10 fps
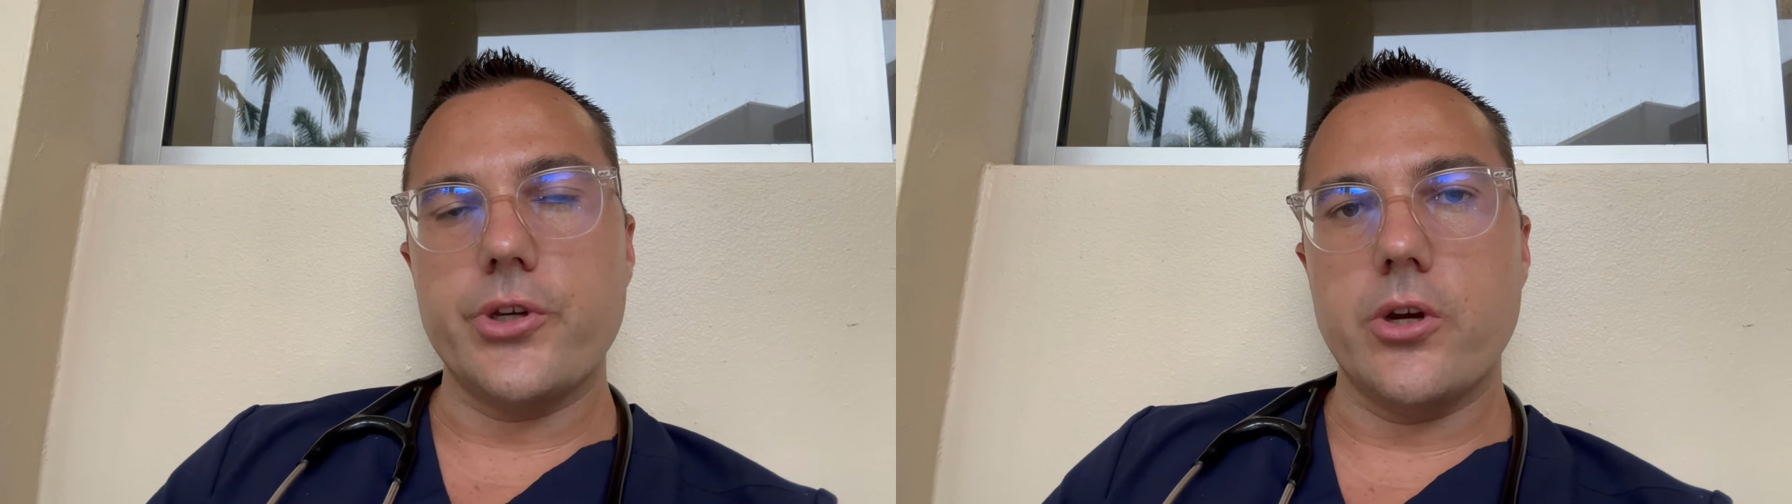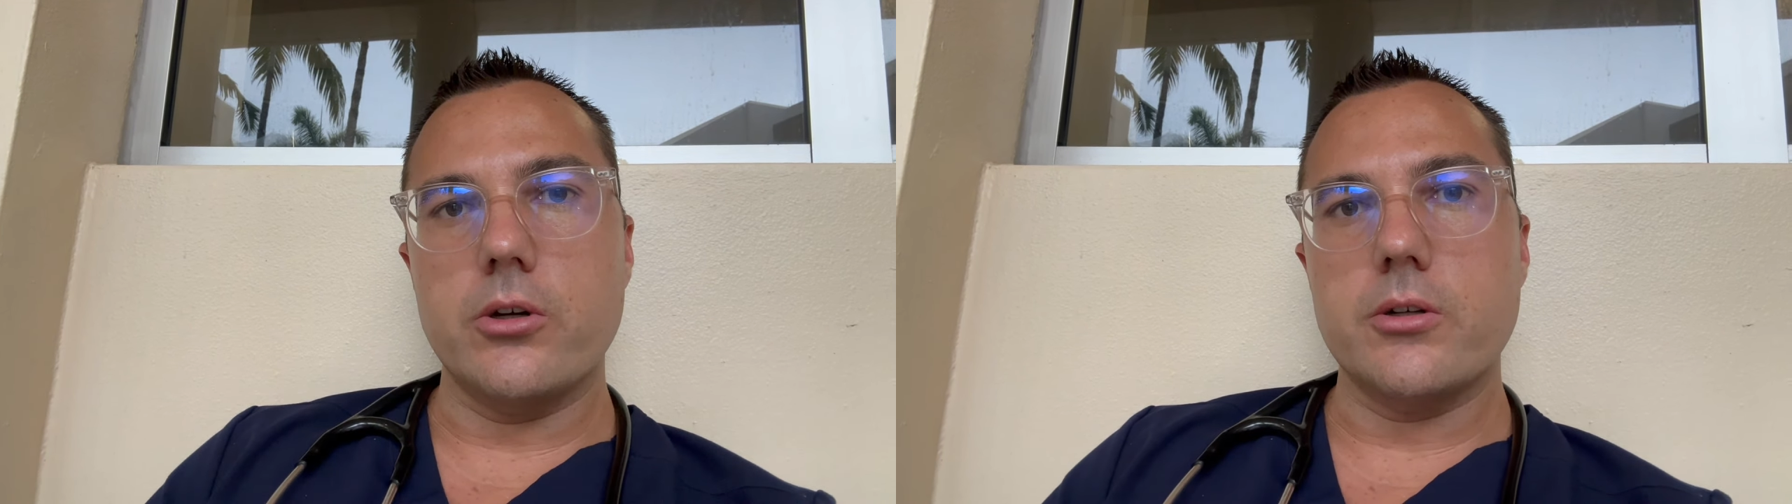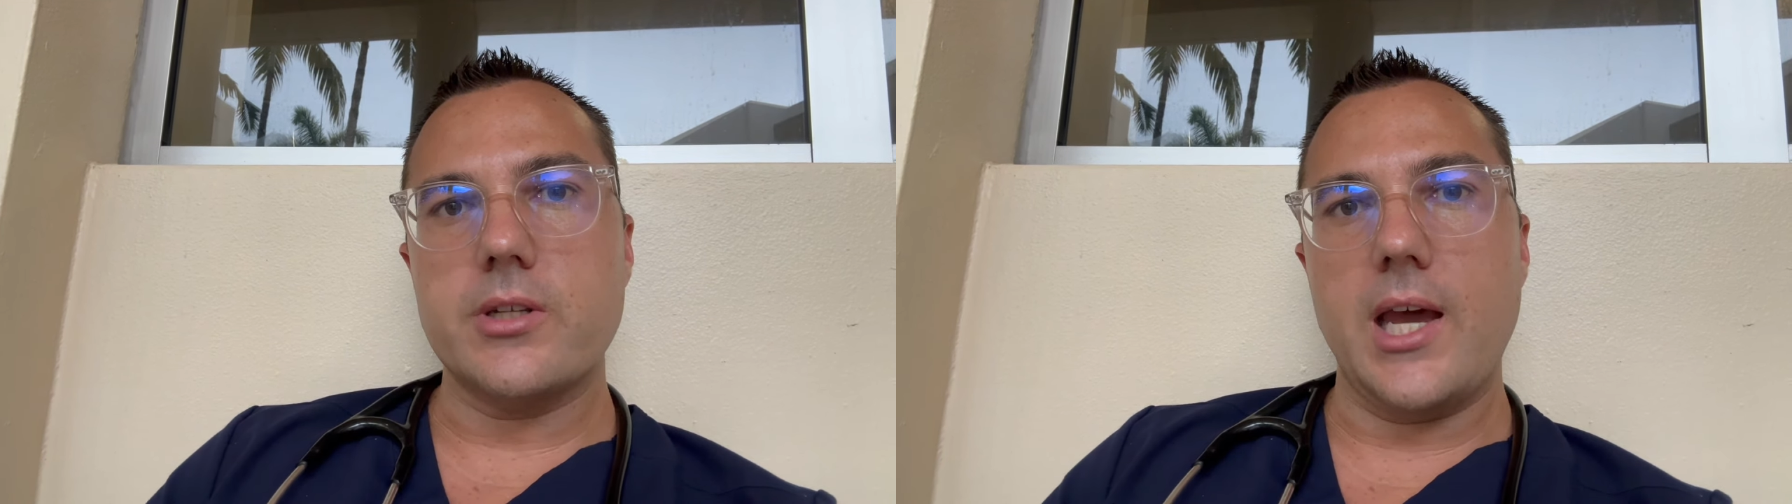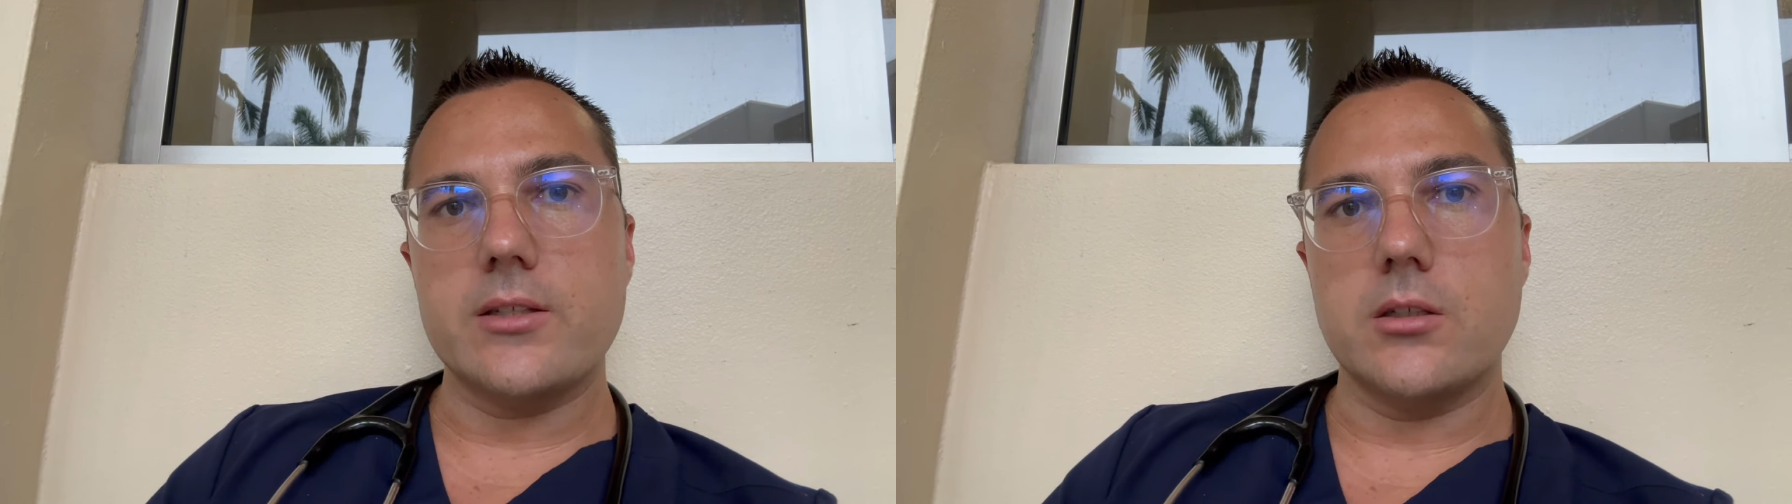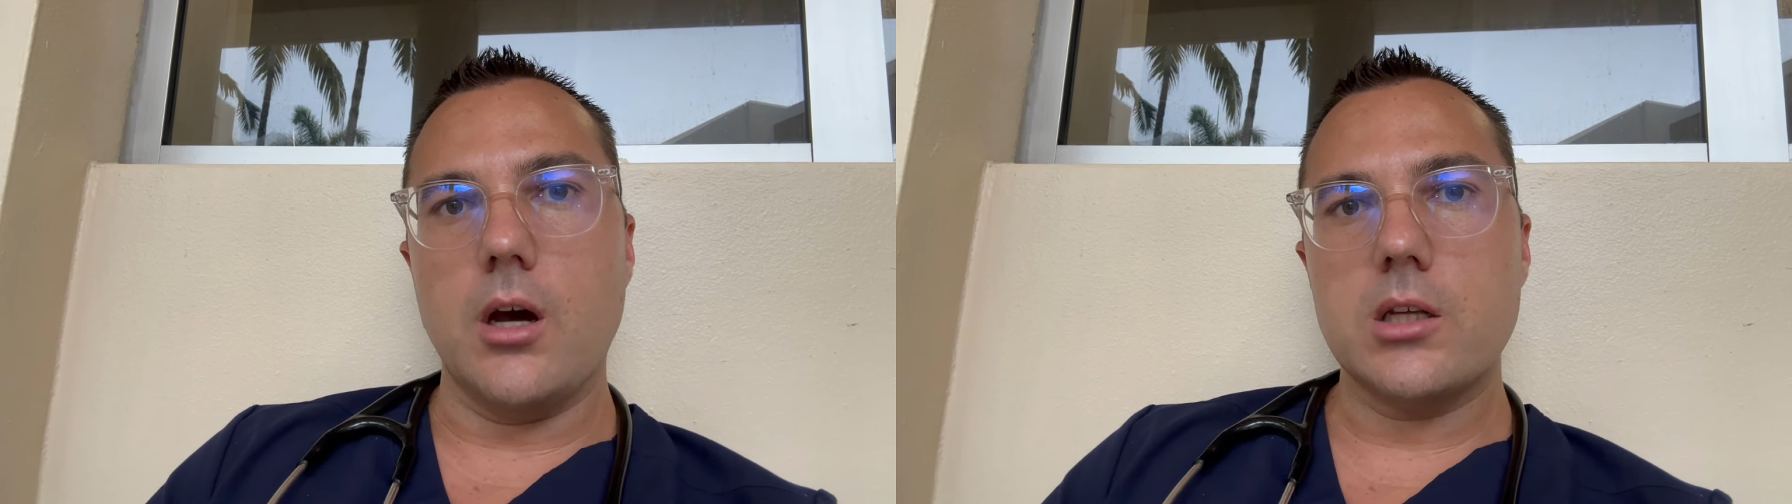cures as
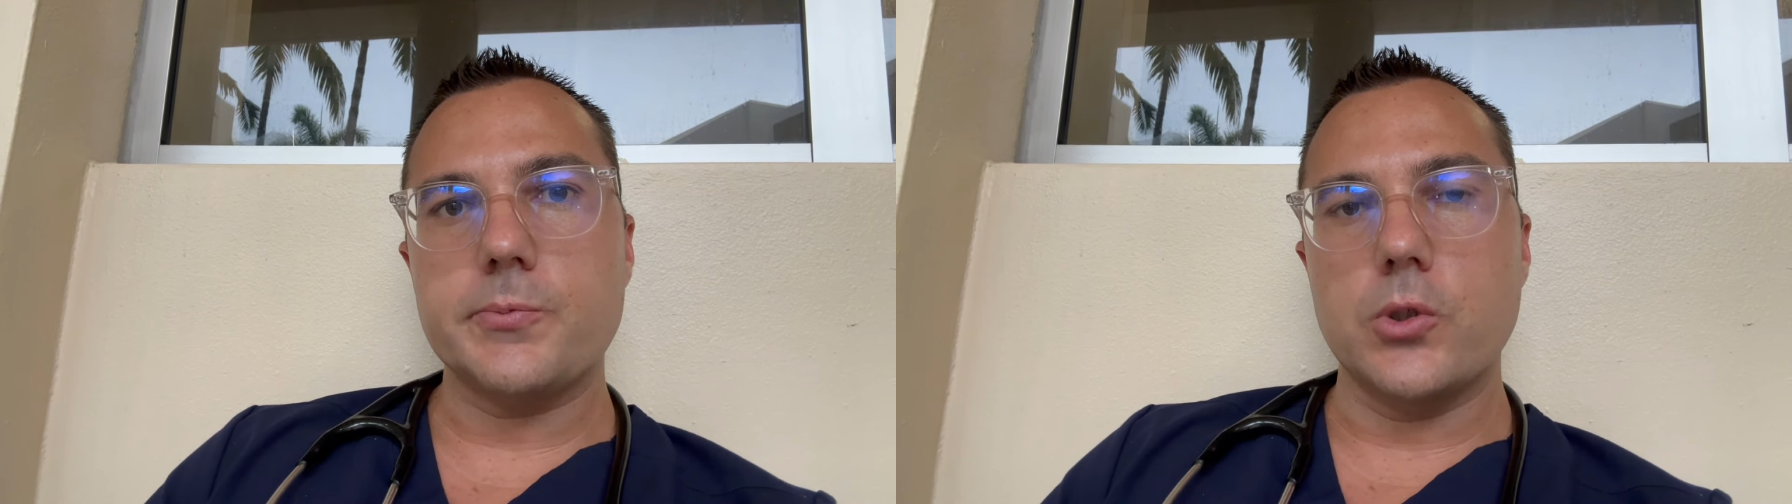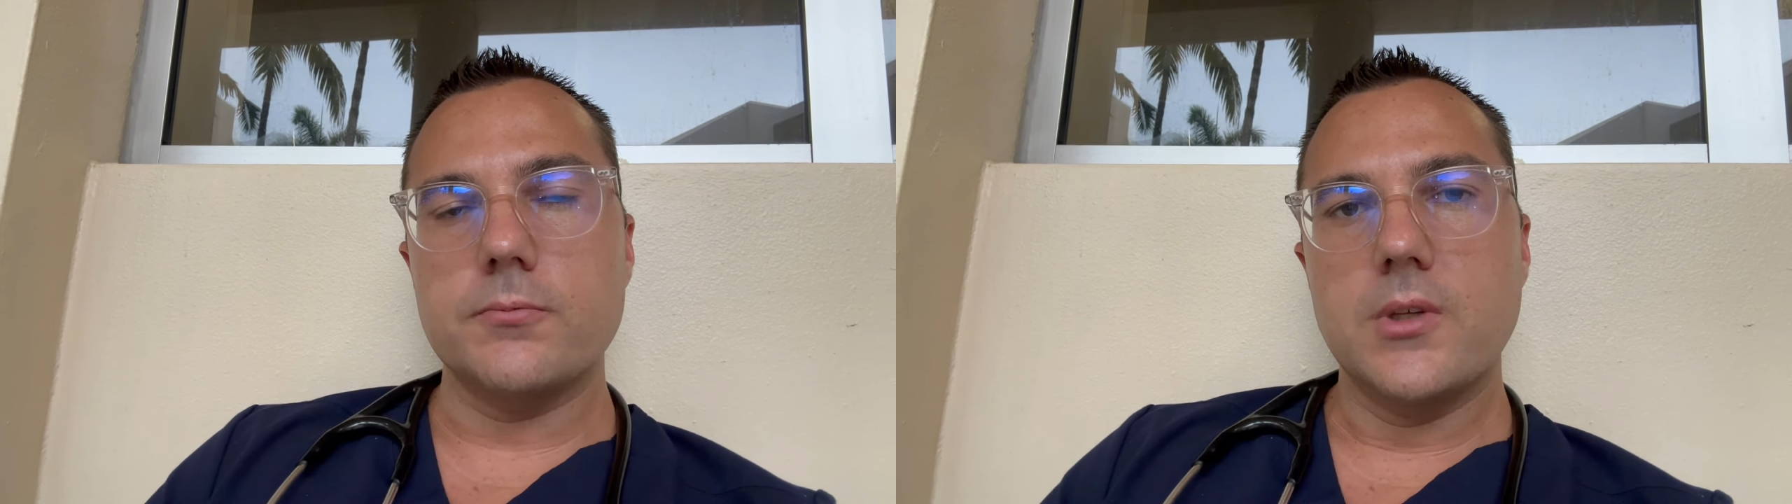gospel,